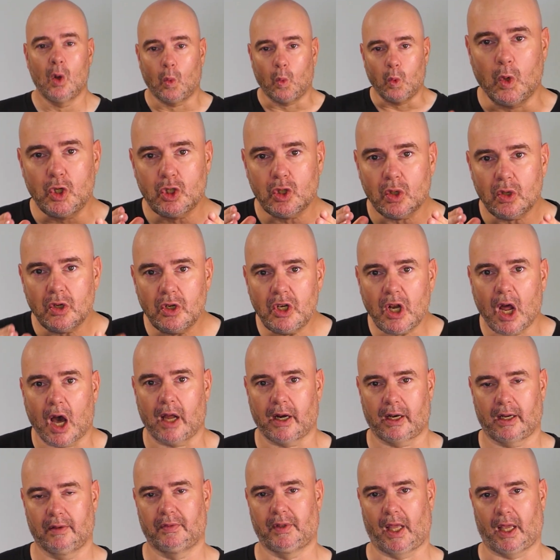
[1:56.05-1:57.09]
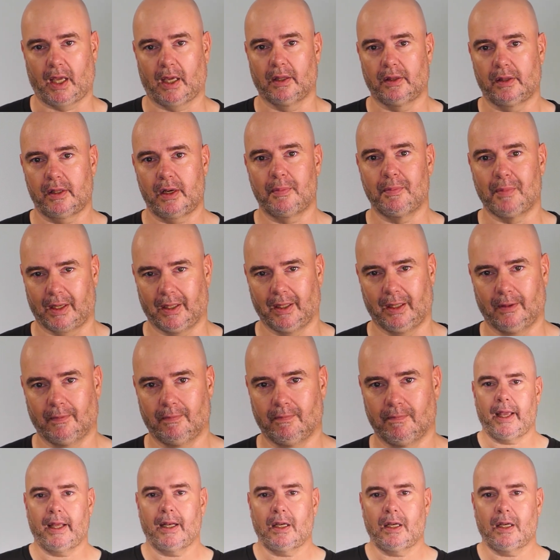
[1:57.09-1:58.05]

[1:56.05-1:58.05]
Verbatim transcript: We should not have taken their money. I